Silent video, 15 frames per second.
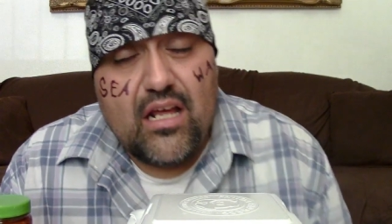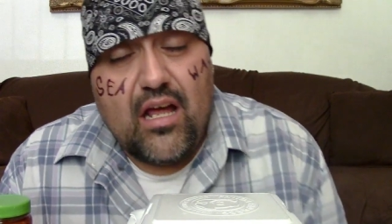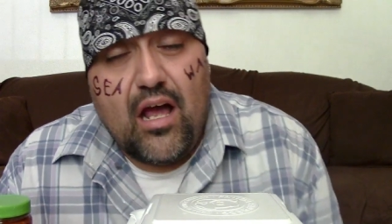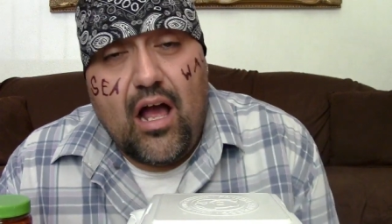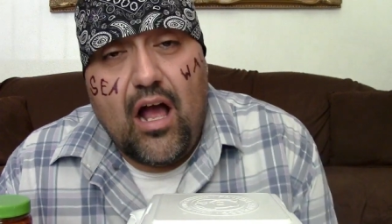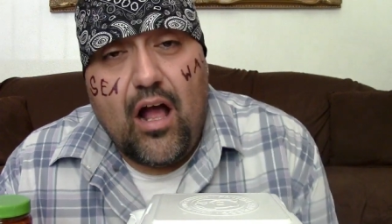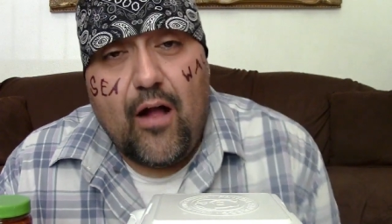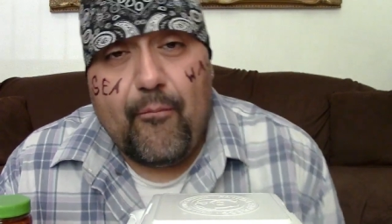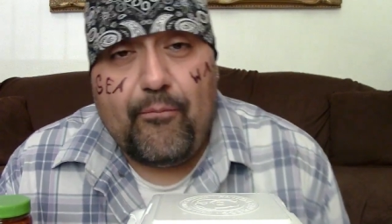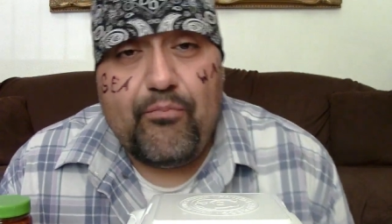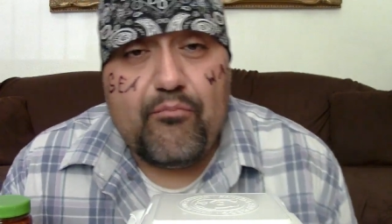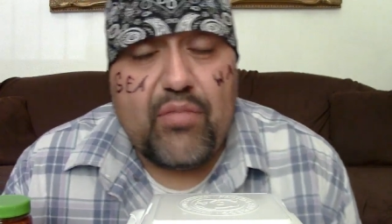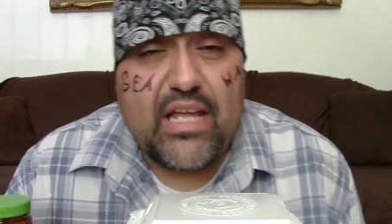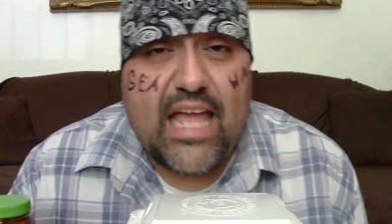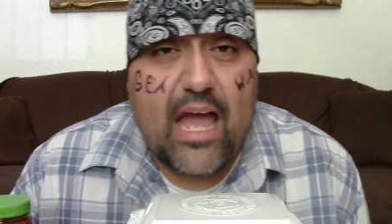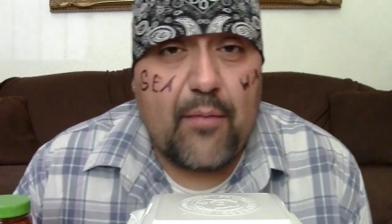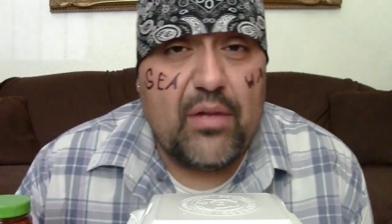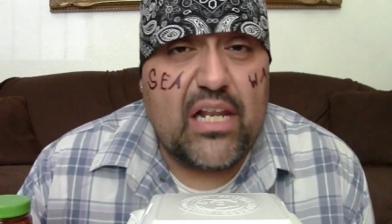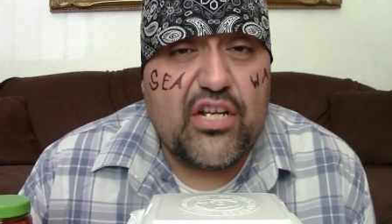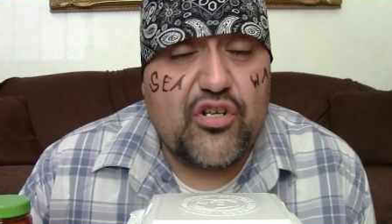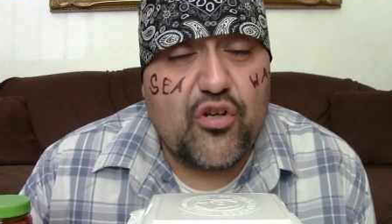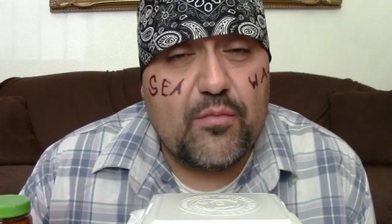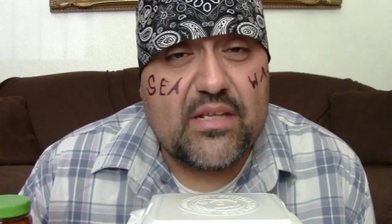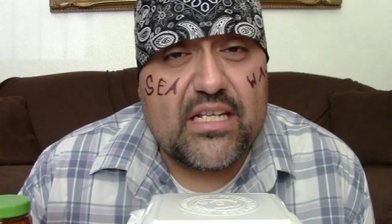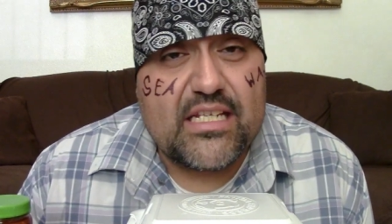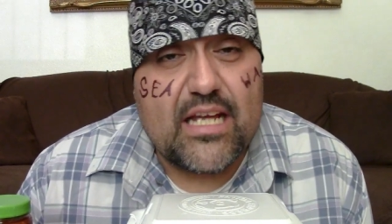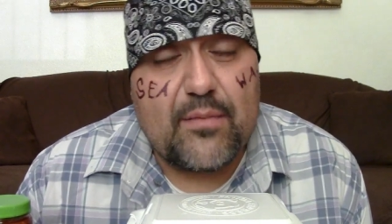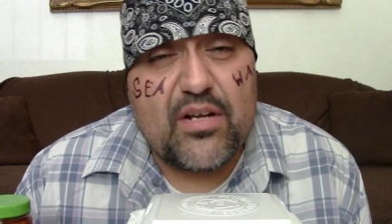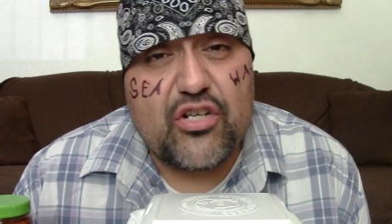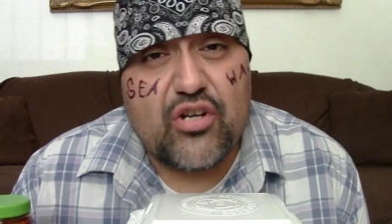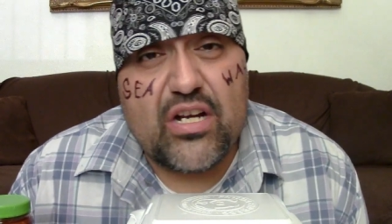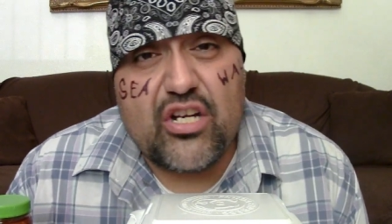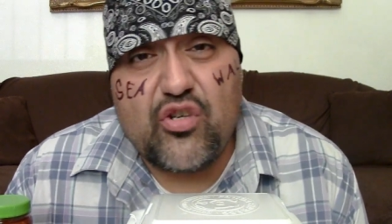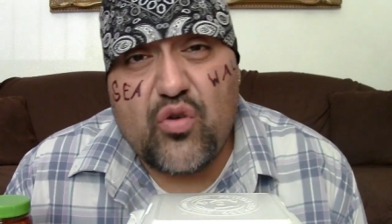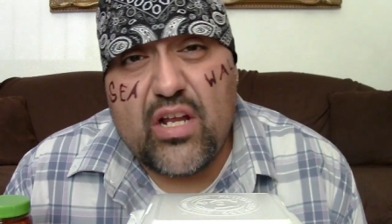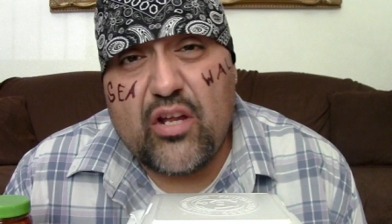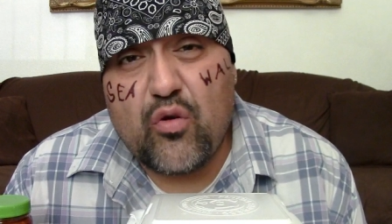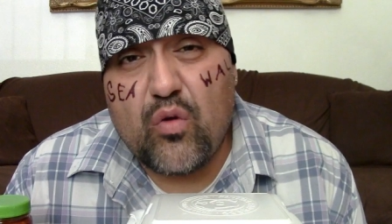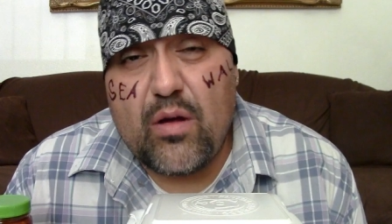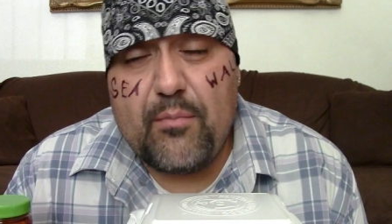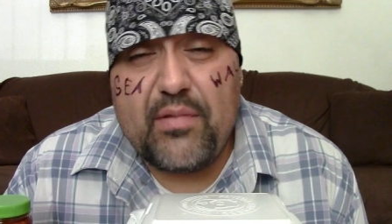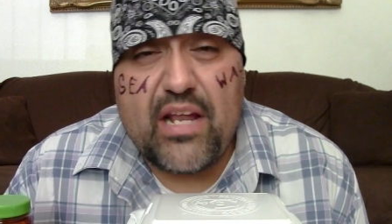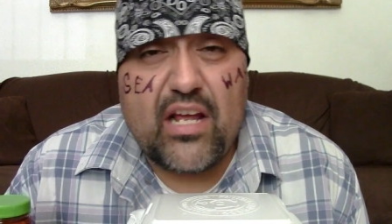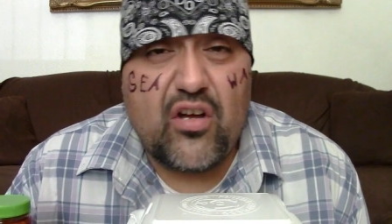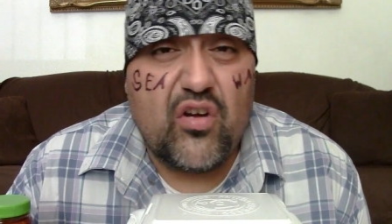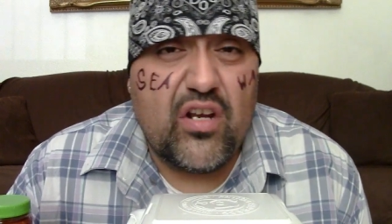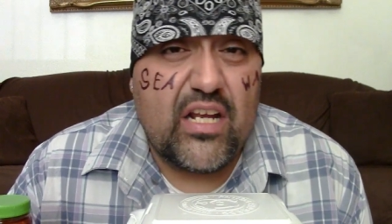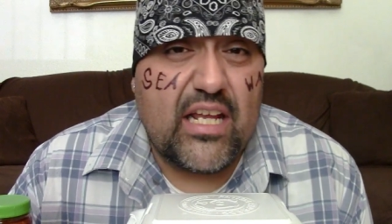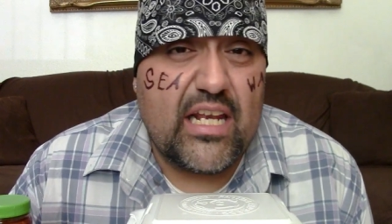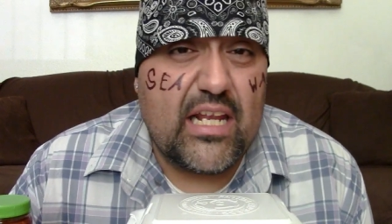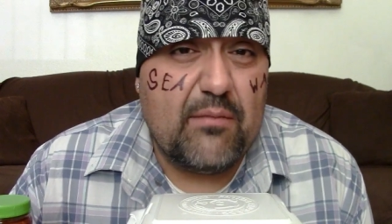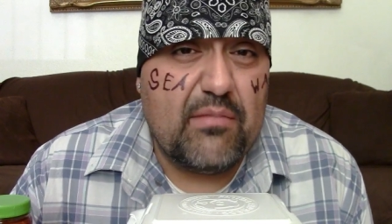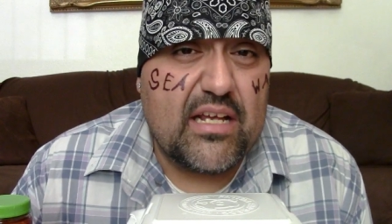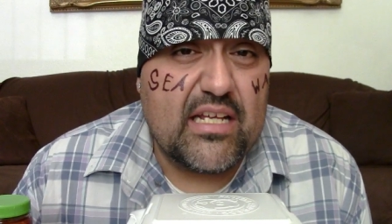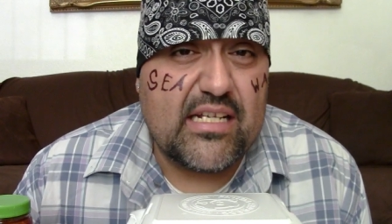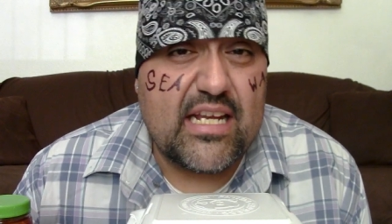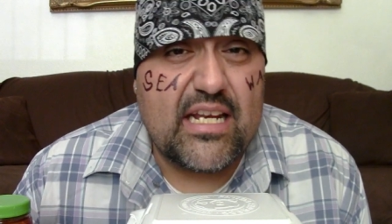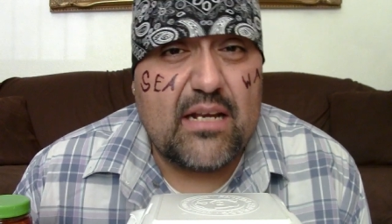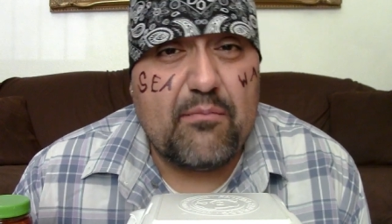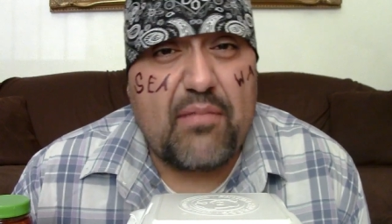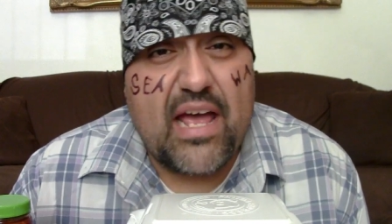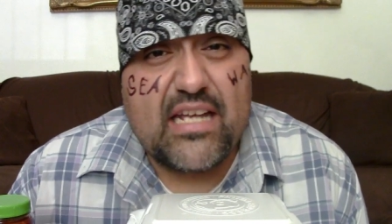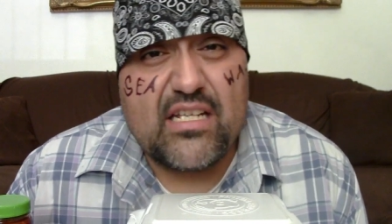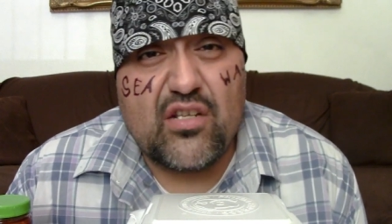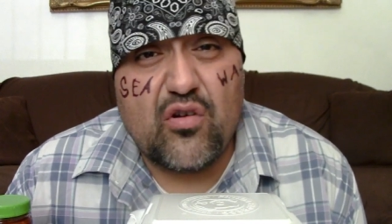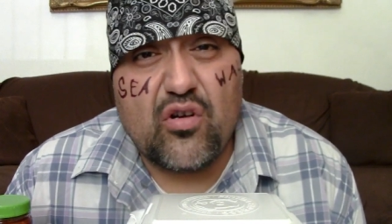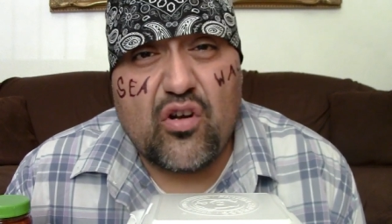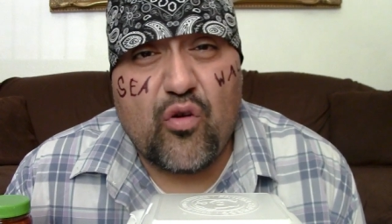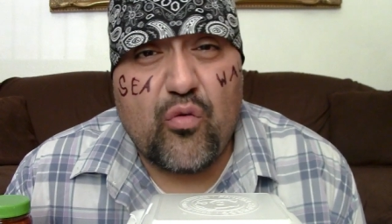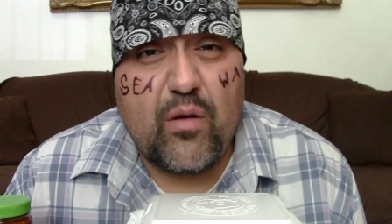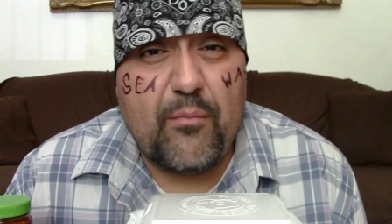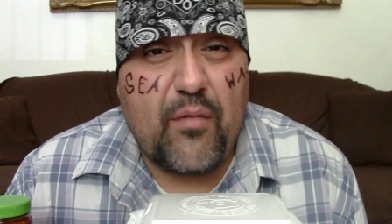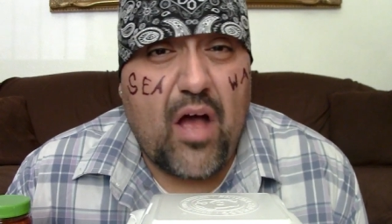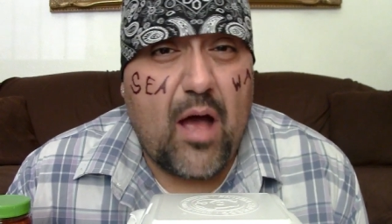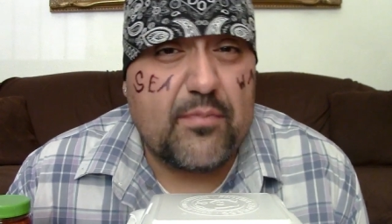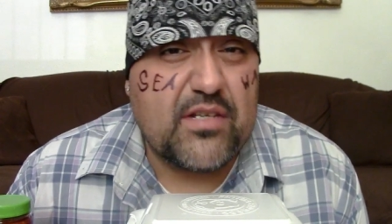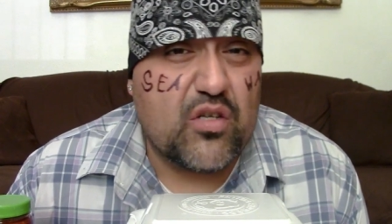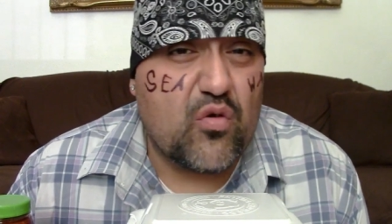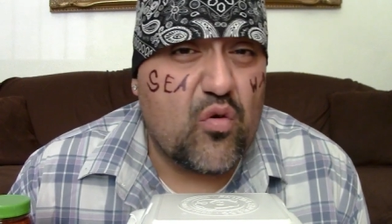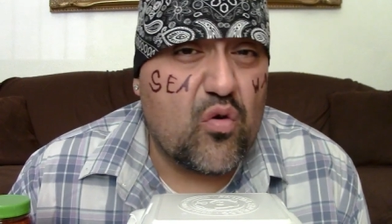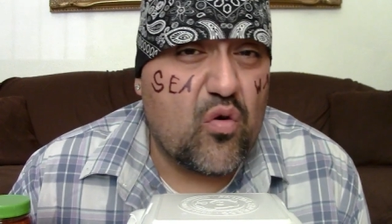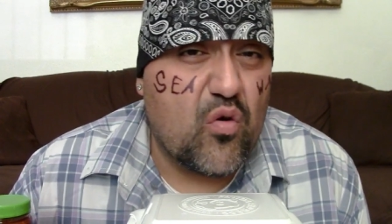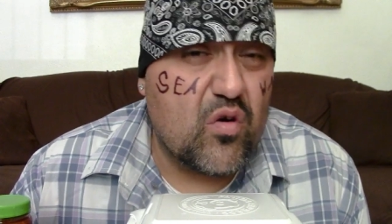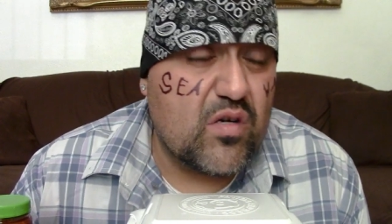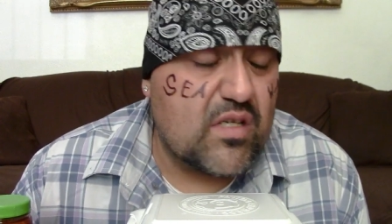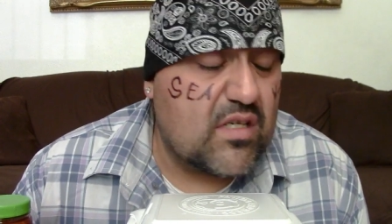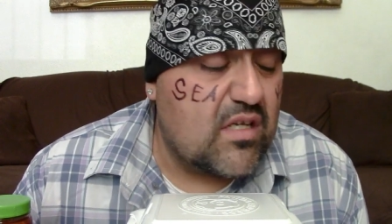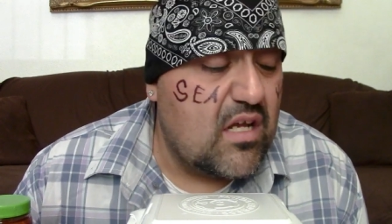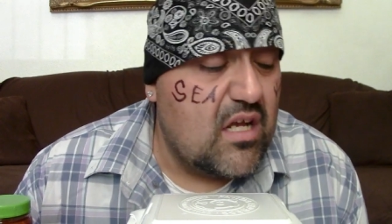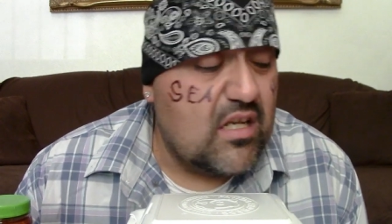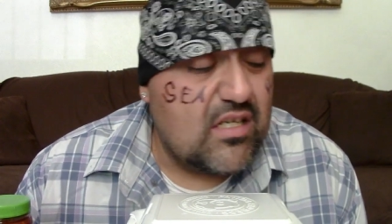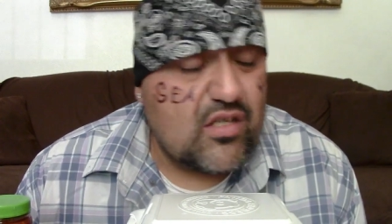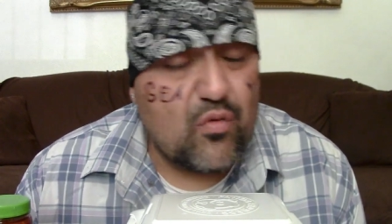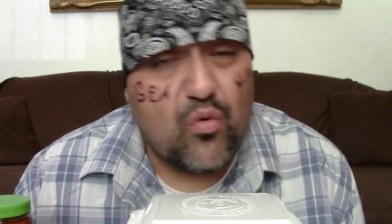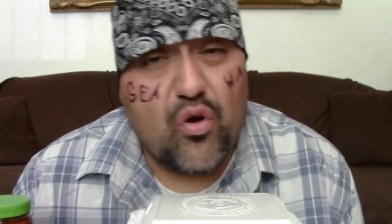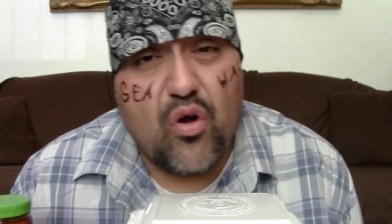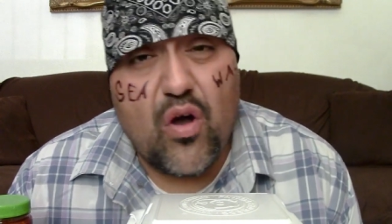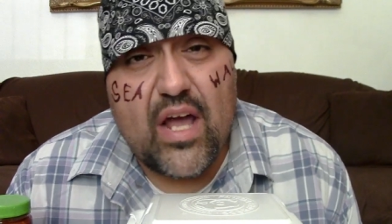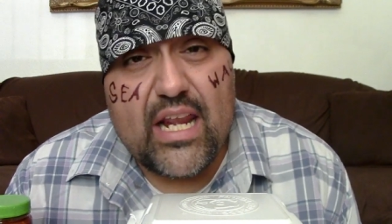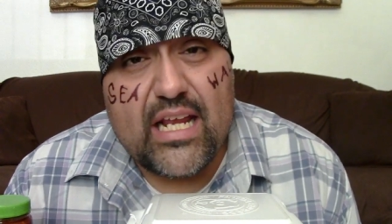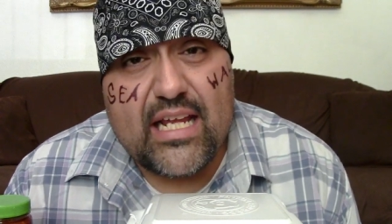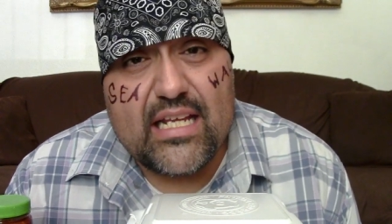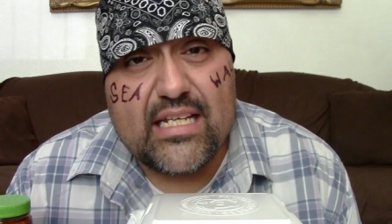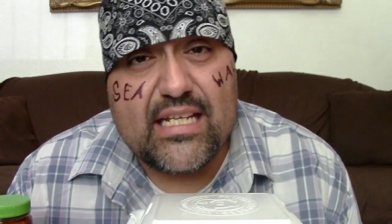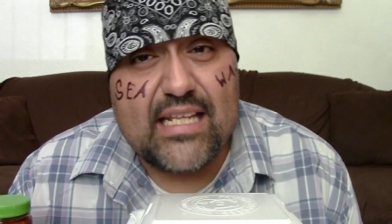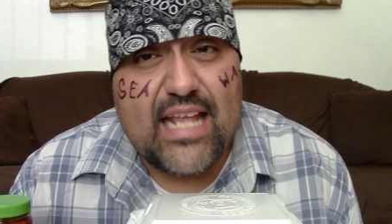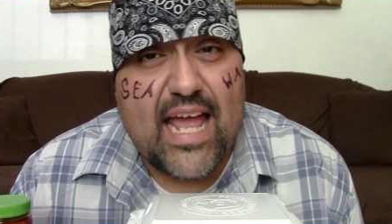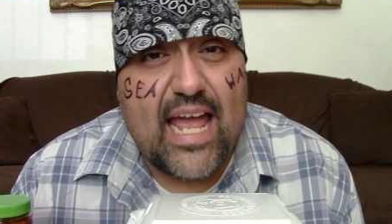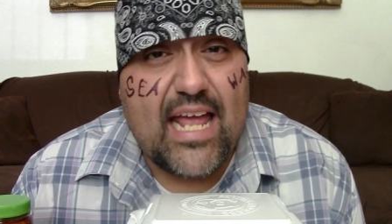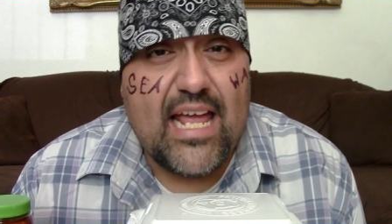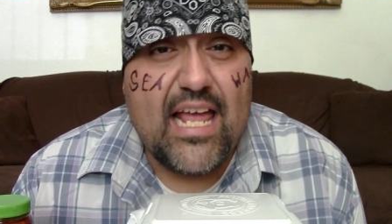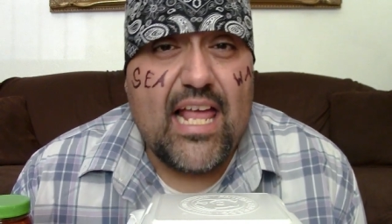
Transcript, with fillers: Um, but yeah, I'm gonna let you know about the time I tried to join Crip and I couldn't get in because I didn't pass their Crip obstacle course. So we'll go ahead and get into that.